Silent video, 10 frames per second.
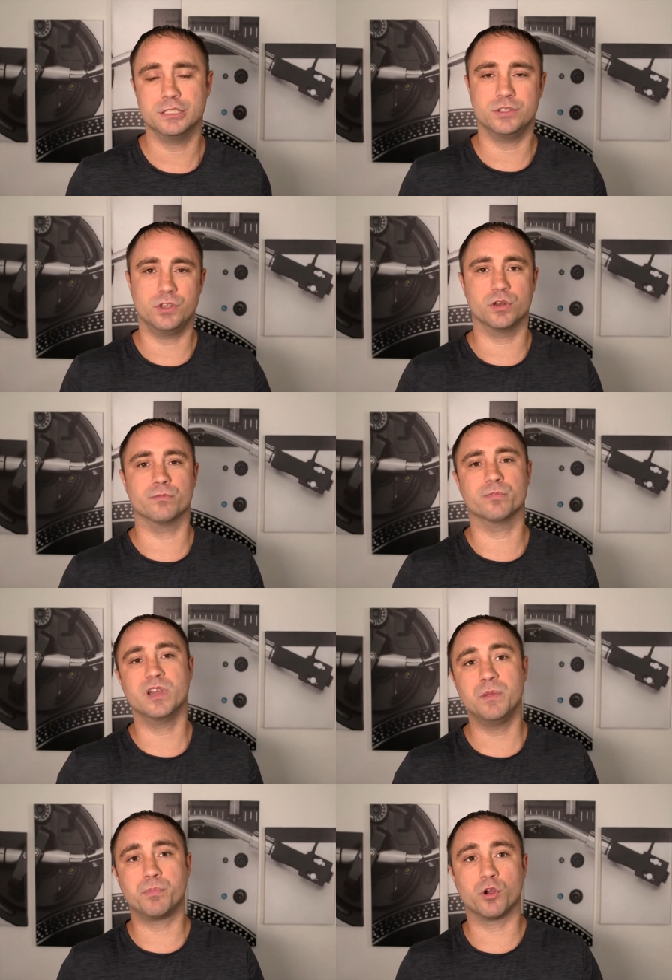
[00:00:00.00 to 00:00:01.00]
So you can
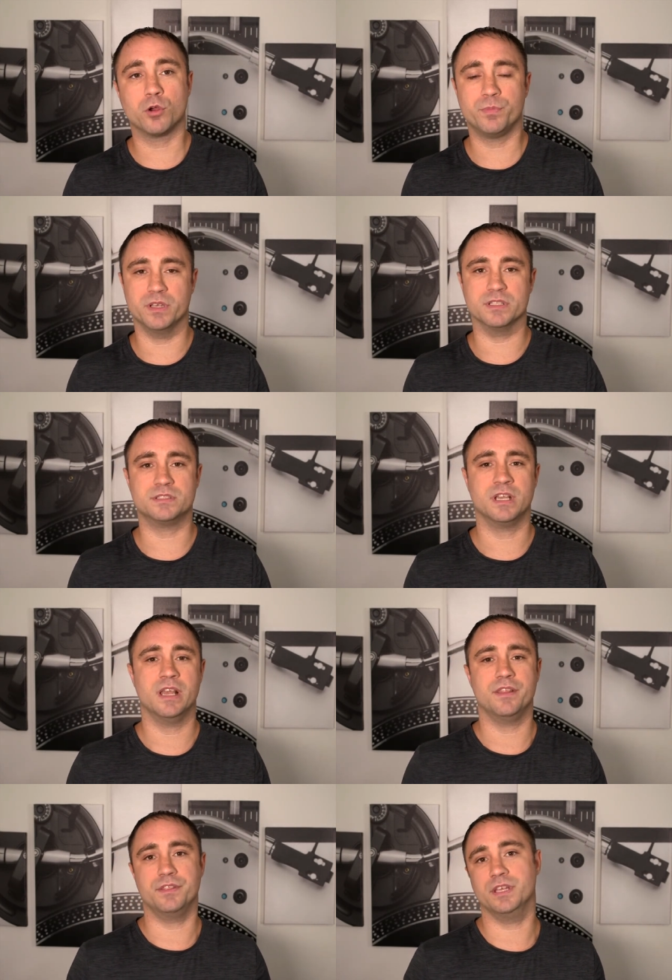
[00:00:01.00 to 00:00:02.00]
repurpose
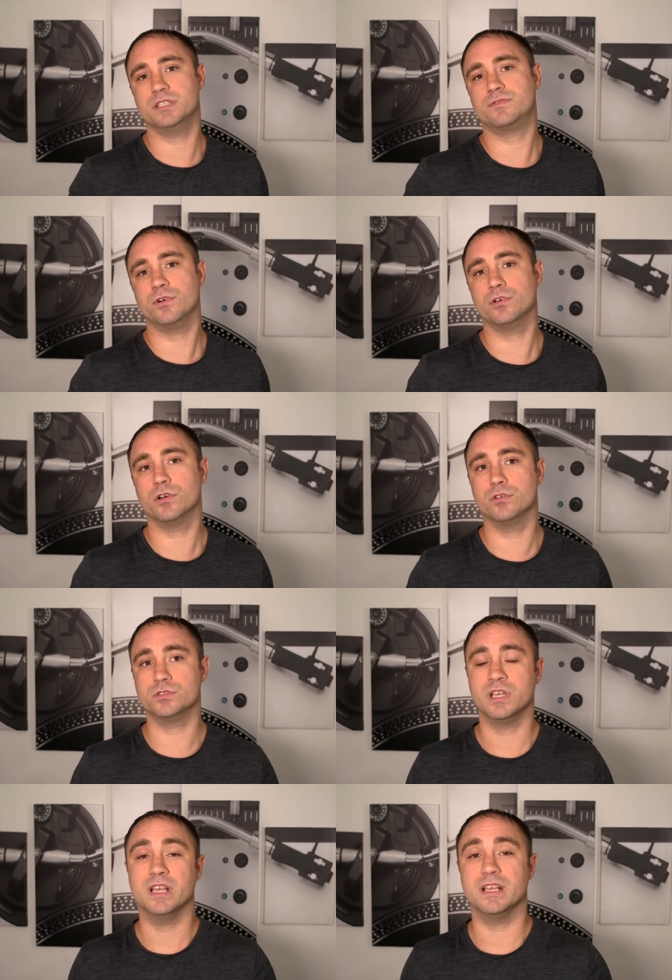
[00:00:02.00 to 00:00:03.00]
these
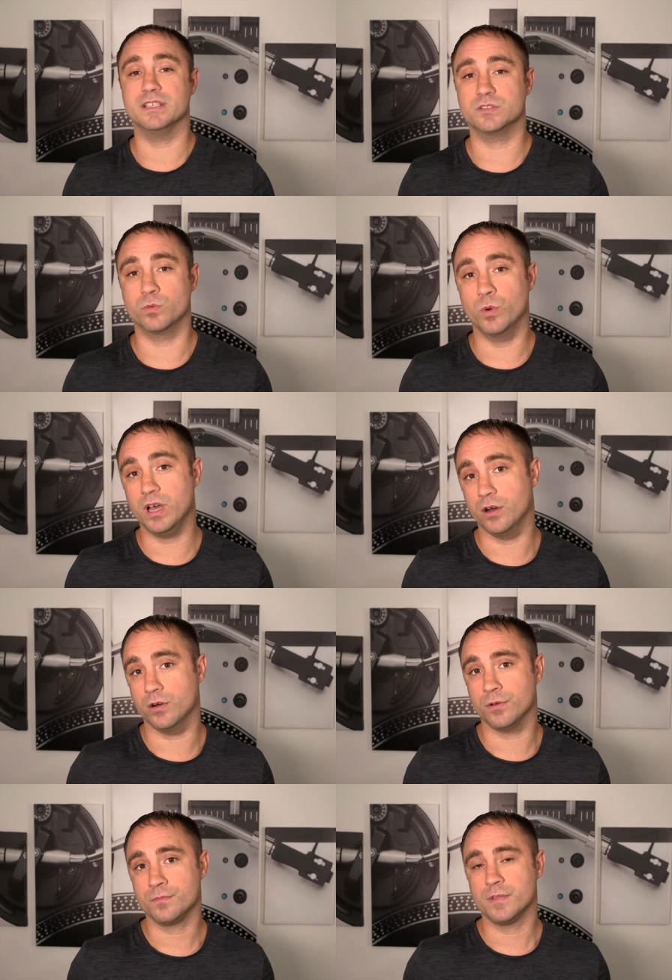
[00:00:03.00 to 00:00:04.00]
photos as well.